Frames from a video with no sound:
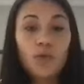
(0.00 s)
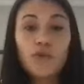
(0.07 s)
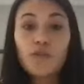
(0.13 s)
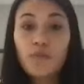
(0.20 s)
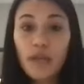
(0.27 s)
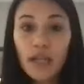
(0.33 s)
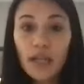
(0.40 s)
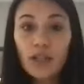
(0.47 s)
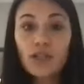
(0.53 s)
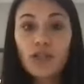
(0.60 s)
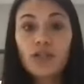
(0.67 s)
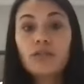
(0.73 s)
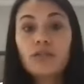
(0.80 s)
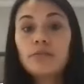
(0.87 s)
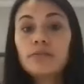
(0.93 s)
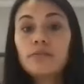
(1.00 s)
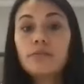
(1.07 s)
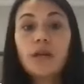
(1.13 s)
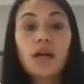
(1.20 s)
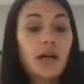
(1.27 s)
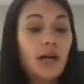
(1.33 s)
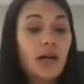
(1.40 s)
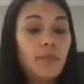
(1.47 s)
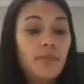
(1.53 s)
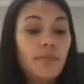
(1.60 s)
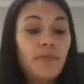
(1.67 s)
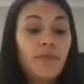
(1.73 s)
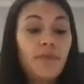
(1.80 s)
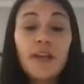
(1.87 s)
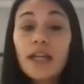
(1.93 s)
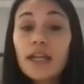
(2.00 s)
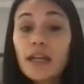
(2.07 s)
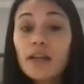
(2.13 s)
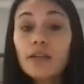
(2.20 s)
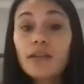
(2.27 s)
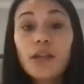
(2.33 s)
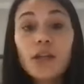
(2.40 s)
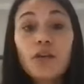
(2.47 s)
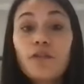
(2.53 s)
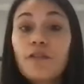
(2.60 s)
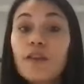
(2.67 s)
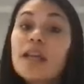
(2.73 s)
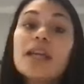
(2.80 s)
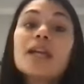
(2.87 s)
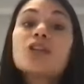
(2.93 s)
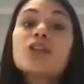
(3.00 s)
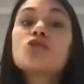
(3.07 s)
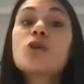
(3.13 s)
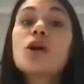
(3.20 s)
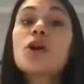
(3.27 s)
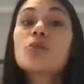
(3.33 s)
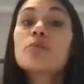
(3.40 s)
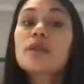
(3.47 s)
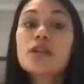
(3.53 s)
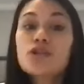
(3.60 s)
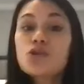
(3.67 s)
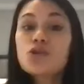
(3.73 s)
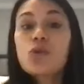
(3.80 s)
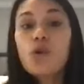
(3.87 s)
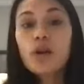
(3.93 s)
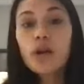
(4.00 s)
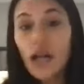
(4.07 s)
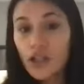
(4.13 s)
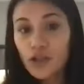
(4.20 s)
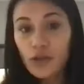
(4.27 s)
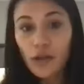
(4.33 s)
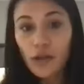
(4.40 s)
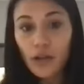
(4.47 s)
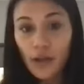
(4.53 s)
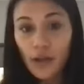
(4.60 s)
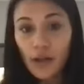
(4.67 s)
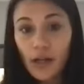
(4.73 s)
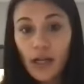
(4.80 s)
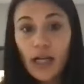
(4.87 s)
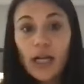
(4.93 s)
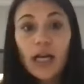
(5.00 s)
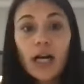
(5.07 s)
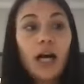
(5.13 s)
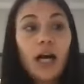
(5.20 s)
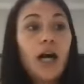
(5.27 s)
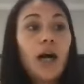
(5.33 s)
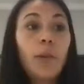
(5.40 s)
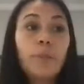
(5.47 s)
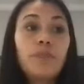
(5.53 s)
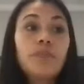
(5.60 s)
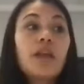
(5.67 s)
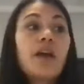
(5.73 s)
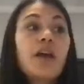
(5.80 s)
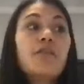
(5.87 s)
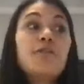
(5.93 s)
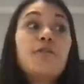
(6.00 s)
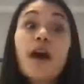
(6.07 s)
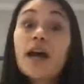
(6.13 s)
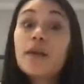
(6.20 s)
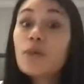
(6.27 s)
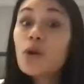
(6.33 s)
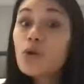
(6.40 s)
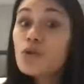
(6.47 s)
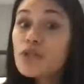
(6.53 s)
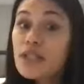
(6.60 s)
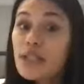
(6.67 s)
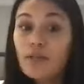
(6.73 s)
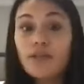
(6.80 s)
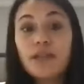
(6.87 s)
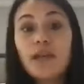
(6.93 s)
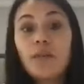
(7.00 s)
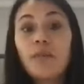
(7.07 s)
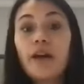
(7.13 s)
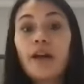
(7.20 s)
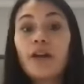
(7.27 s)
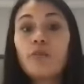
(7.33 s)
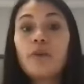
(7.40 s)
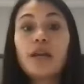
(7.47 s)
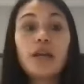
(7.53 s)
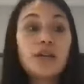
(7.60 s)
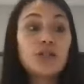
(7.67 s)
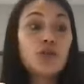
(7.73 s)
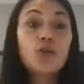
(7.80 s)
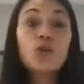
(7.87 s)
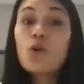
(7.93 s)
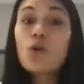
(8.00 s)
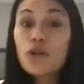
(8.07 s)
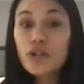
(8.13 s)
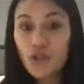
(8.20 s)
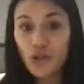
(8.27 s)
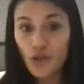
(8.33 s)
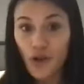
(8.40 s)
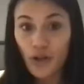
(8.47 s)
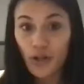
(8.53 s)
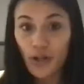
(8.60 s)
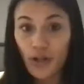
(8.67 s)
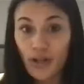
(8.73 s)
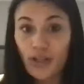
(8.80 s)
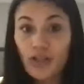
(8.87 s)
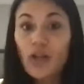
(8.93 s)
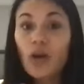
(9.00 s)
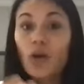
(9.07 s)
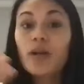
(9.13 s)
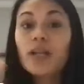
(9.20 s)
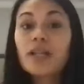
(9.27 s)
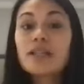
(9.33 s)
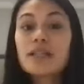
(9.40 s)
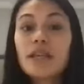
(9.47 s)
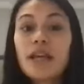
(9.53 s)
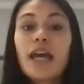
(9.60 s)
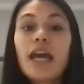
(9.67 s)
speech, feeding, feeding gets stronger because your core got stronger. Um, Fine motor skills get better because your core is stronger. So it